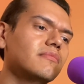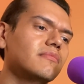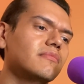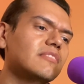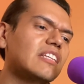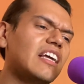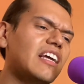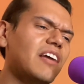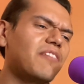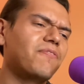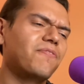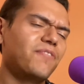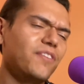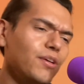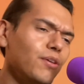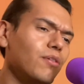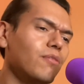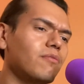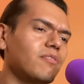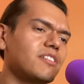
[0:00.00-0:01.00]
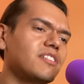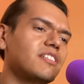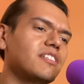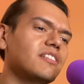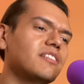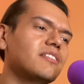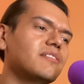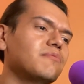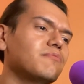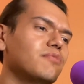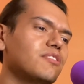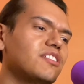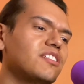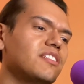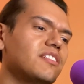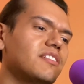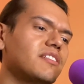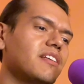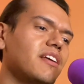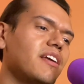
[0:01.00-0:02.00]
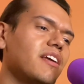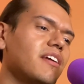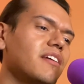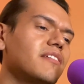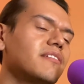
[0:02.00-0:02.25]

Like I feel what she's saying.